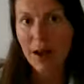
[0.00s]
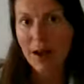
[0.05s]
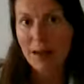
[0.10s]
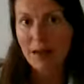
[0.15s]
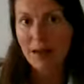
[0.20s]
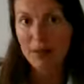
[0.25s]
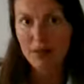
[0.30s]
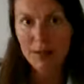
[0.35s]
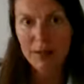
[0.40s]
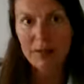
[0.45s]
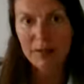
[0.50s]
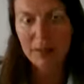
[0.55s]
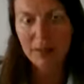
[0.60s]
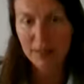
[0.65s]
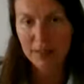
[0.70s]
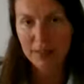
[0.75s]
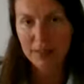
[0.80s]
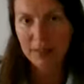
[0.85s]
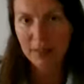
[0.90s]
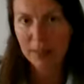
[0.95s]
rust, right? If
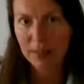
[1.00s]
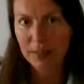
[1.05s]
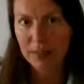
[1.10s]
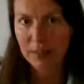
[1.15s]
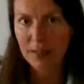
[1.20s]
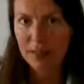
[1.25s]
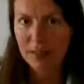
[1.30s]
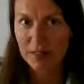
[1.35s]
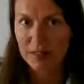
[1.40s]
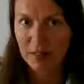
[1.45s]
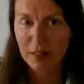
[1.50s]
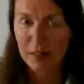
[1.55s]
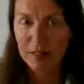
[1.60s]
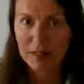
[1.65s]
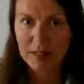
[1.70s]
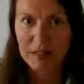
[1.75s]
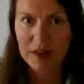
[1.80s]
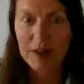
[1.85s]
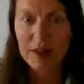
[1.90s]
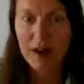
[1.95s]
you think of what it does
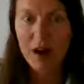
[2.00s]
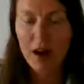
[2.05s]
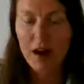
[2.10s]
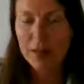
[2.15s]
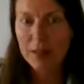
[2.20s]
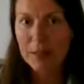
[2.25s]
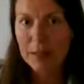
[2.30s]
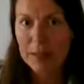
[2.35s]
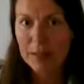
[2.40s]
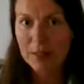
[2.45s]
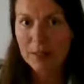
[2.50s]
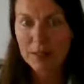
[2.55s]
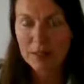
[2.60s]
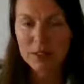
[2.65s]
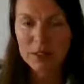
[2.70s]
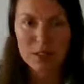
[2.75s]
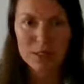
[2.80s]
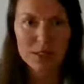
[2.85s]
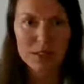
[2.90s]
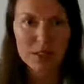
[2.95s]
on on metal or
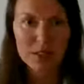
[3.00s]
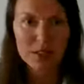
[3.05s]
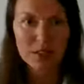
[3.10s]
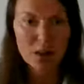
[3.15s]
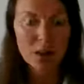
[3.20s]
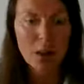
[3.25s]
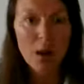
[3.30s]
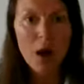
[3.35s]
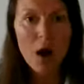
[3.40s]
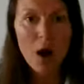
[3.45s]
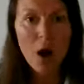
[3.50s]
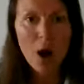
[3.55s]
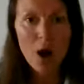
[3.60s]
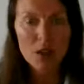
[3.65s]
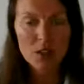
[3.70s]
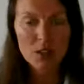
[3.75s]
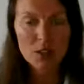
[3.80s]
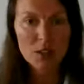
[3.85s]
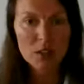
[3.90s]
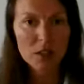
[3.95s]
something. So
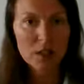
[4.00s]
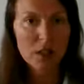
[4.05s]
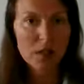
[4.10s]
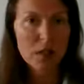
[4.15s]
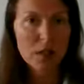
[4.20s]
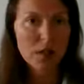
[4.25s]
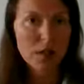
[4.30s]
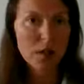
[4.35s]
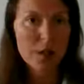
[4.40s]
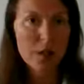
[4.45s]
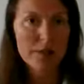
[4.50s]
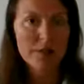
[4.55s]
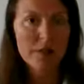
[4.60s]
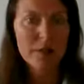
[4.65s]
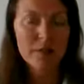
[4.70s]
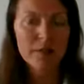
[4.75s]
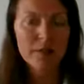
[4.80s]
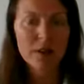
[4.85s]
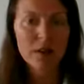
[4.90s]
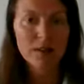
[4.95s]
oxygen can also have
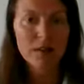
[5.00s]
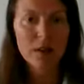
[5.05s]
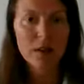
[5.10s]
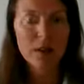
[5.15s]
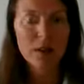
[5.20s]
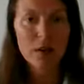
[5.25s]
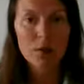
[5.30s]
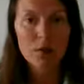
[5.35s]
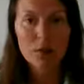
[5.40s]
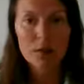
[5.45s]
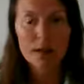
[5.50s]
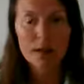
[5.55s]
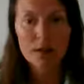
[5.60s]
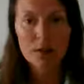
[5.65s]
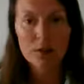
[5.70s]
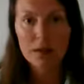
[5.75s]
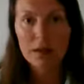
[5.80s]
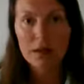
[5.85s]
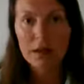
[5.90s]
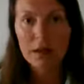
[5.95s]
that effect on our own
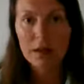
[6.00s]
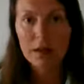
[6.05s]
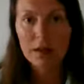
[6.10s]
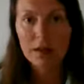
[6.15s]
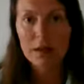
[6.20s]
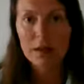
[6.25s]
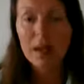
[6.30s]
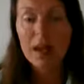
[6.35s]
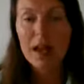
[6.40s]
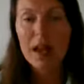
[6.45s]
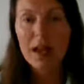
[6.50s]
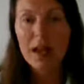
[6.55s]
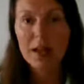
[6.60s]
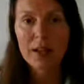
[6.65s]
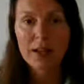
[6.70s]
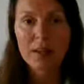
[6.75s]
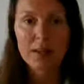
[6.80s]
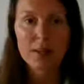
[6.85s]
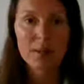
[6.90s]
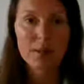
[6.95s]
tender cells.
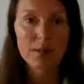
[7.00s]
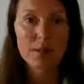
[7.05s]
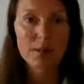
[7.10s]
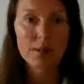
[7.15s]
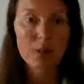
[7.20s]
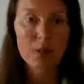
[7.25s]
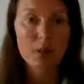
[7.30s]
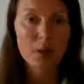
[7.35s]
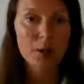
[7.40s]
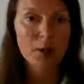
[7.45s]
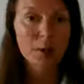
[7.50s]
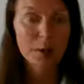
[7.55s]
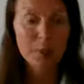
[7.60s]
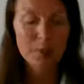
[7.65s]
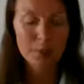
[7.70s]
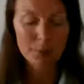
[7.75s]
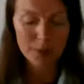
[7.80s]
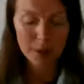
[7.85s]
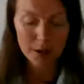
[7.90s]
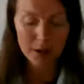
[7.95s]
And a
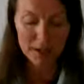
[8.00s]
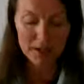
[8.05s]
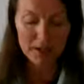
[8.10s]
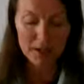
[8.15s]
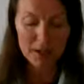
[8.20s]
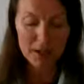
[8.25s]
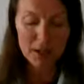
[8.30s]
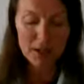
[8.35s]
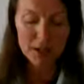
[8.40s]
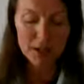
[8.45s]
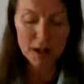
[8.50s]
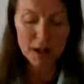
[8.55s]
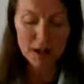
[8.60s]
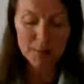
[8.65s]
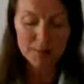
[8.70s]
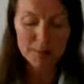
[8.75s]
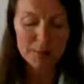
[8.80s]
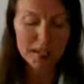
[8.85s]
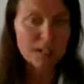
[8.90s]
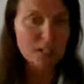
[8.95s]
curcumin products
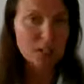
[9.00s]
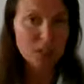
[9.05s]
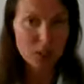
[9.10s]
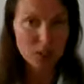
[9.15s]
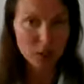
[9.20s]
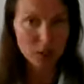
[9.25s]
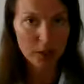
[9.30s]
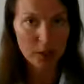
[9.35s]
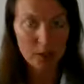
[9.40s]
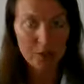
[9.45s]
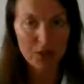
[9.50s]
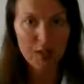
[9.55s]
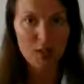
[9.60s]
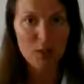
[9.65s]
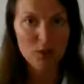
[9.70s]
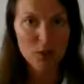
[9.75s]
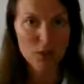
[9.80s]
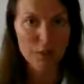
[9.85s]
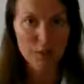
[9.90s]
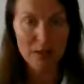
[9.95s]
um, such as the curcumin
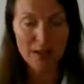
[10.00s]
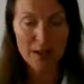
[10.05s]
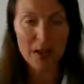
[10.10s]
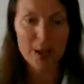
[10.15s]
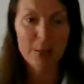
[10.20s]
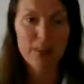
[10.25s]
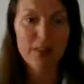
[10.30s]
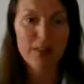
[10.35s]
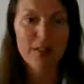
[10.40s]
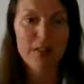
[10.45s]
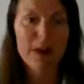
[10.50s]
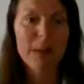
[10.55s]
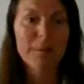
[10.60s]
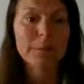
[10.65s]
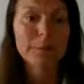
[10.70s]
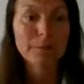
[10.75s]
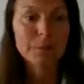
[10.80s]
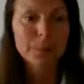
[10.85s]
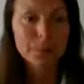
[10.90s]
extreme, can help with that.